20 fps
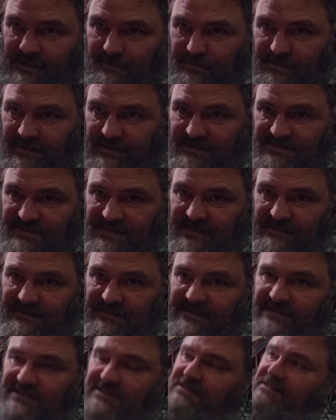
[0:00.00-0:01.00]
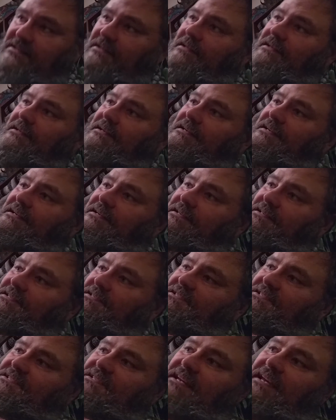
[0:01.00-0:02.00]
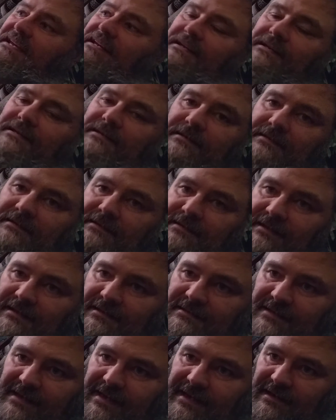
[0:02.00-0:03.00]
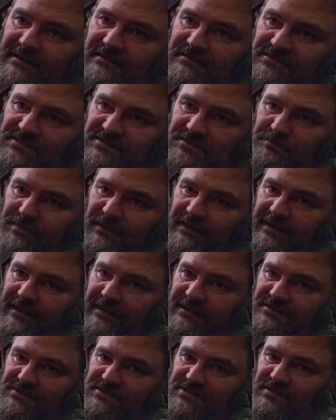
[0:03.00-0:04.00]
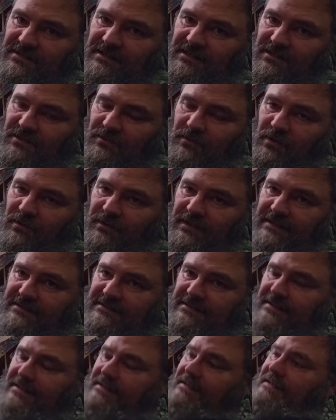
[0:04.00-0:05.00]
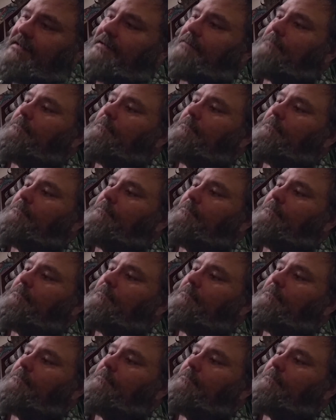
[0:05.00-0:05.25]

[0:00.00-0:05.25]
but it's at least seated in that spot so that you won't get the idiot